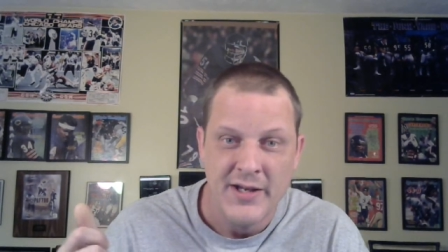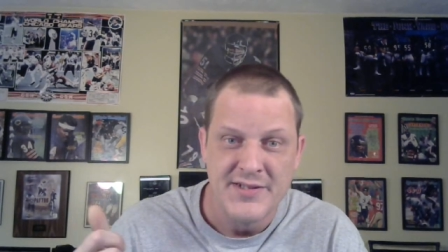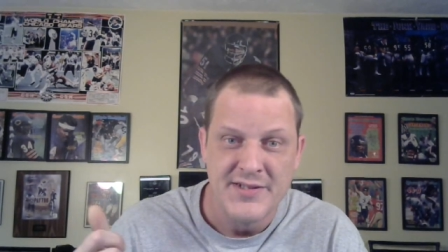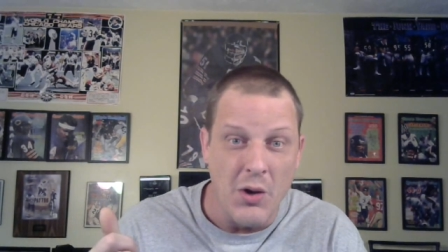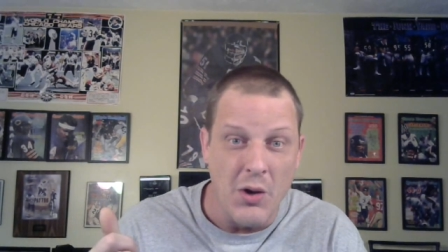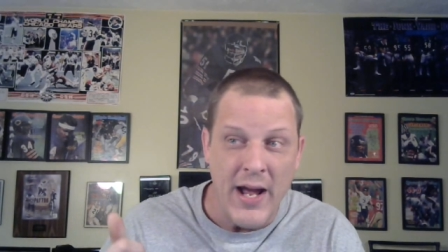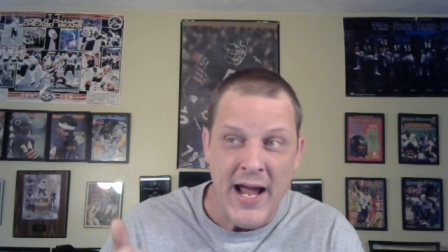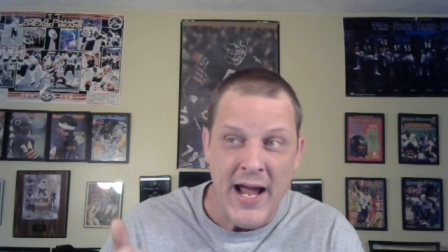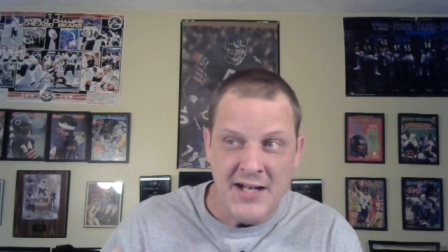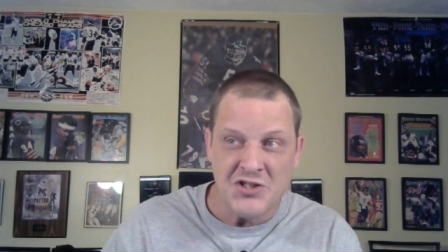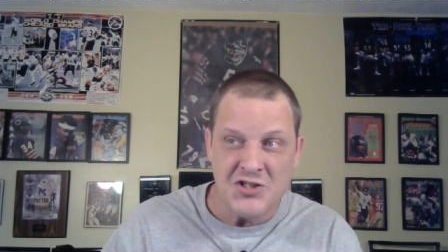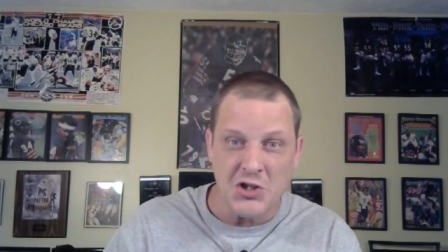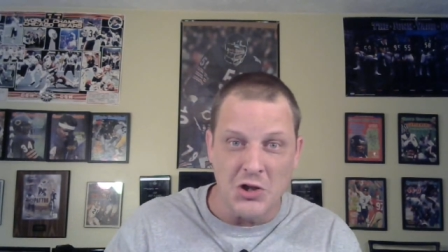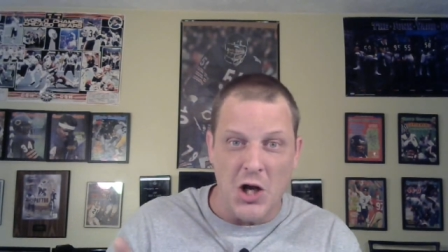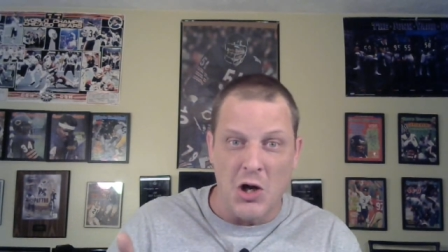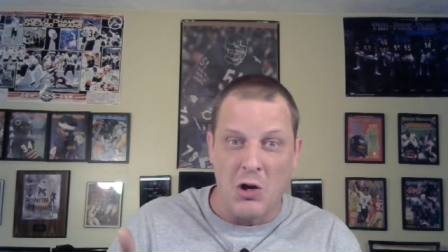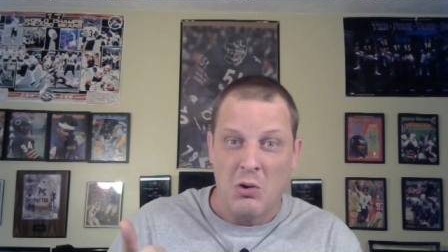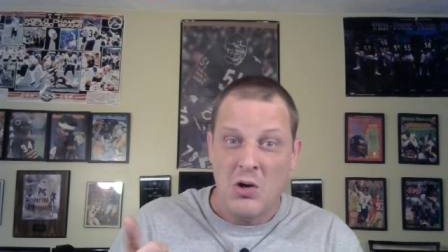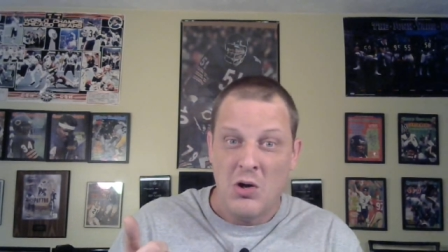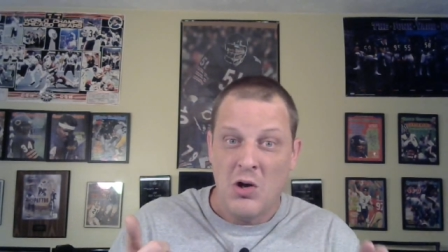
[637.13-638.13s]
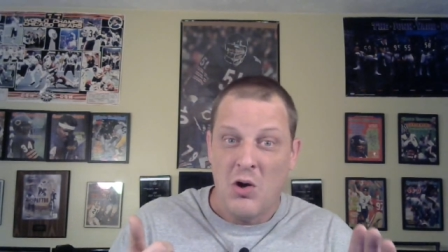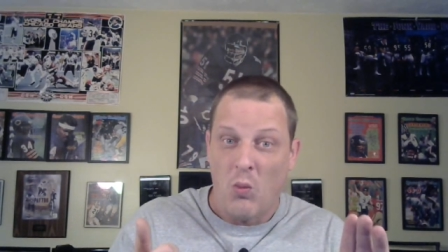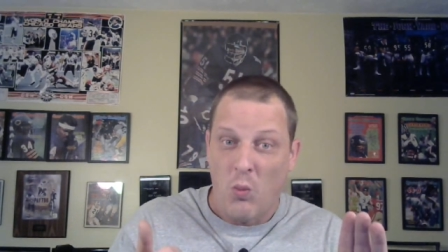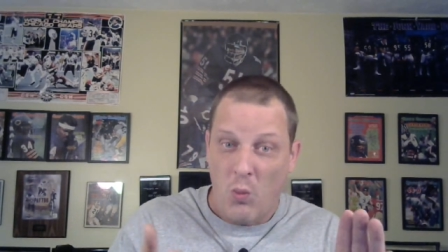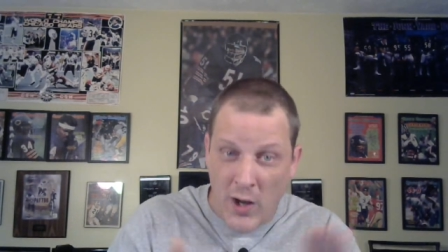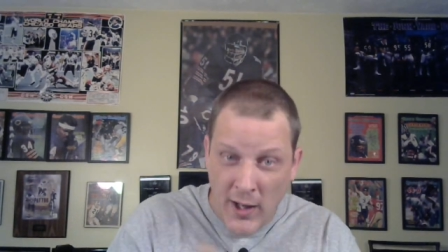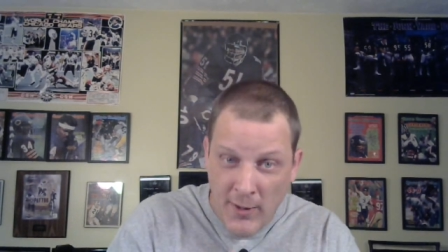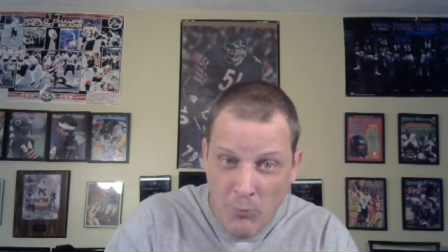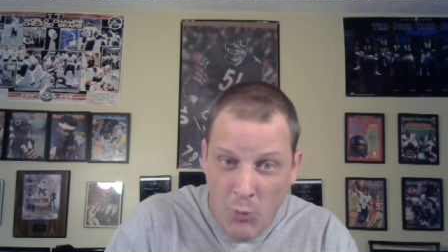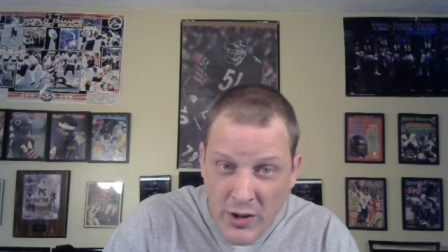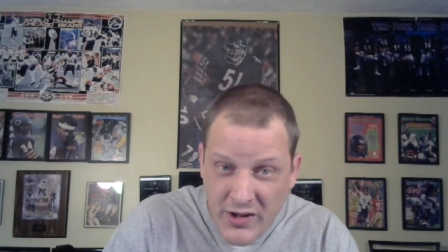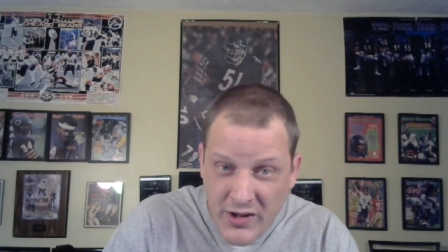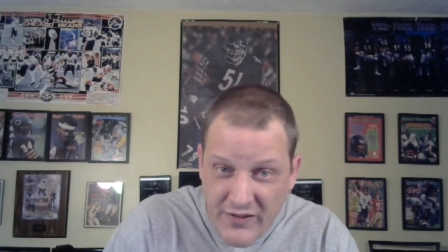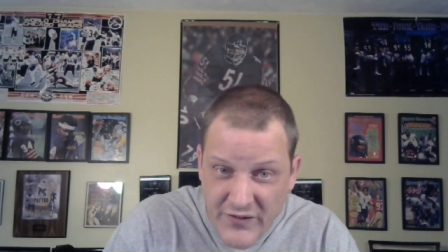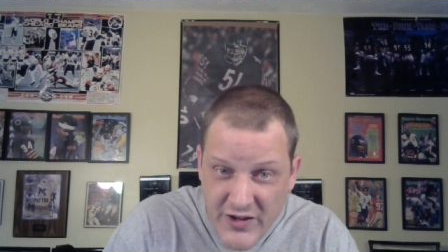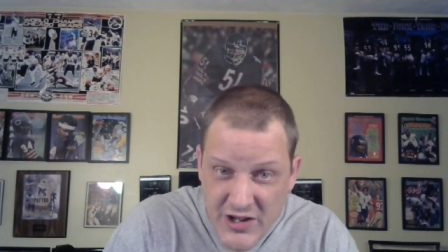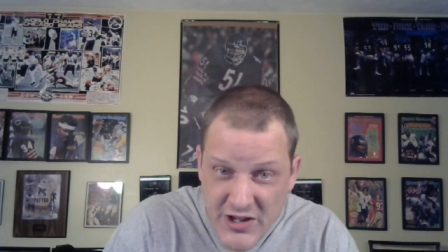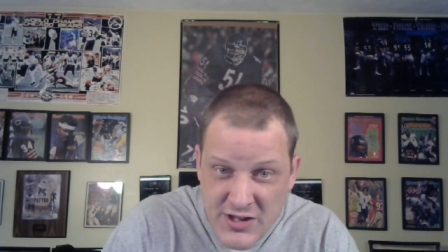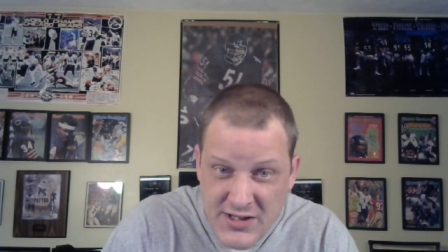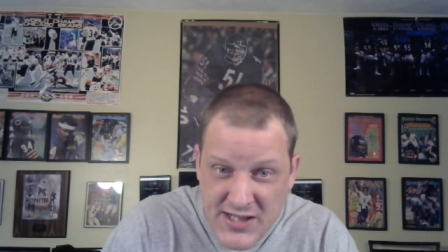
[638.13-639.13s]
So Angelo, one more
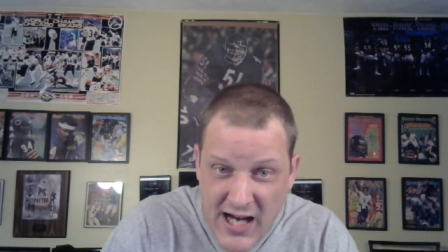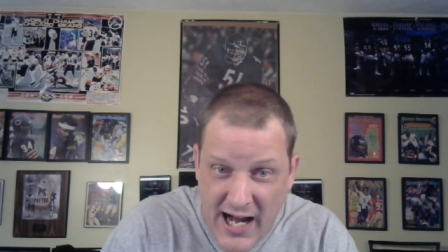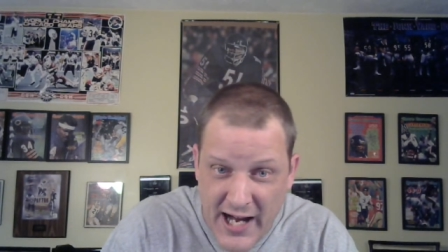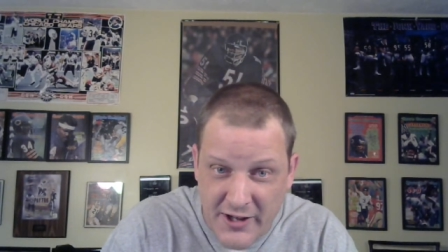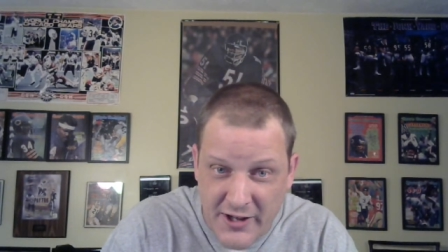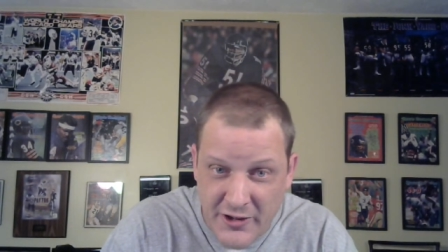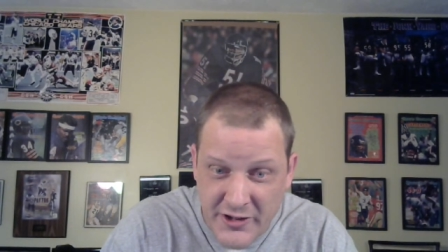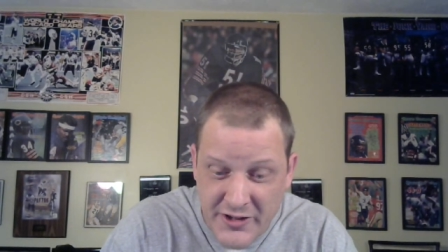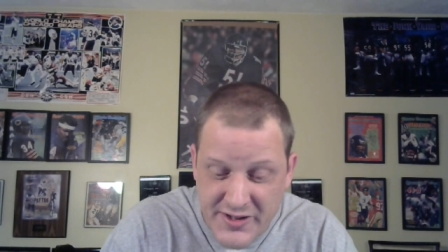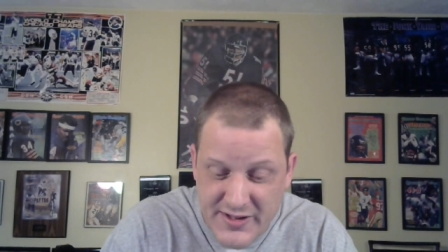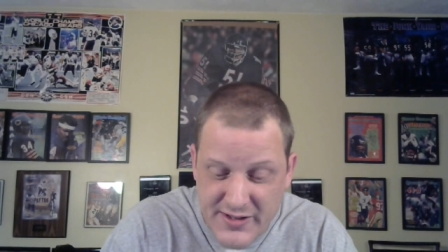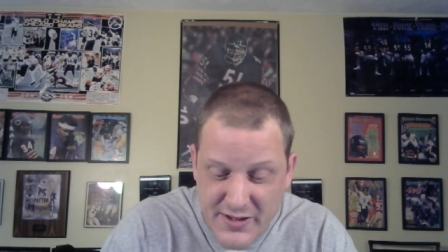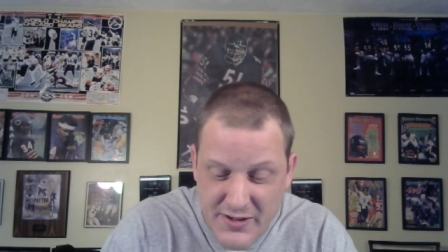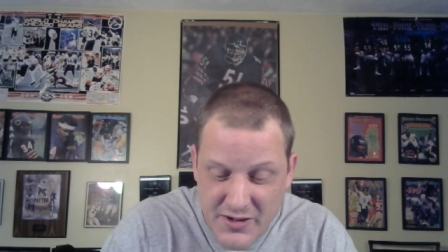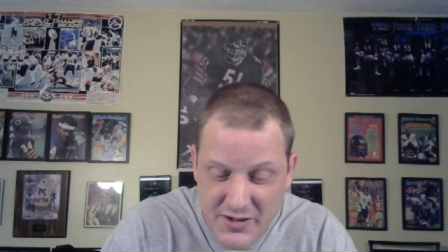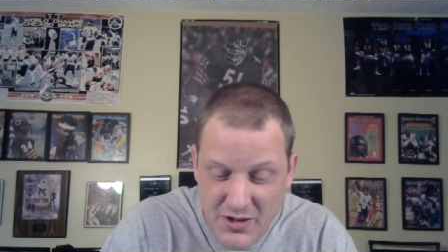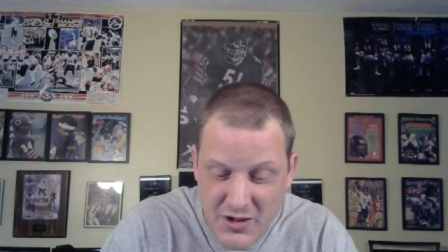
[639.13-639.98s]
division titles,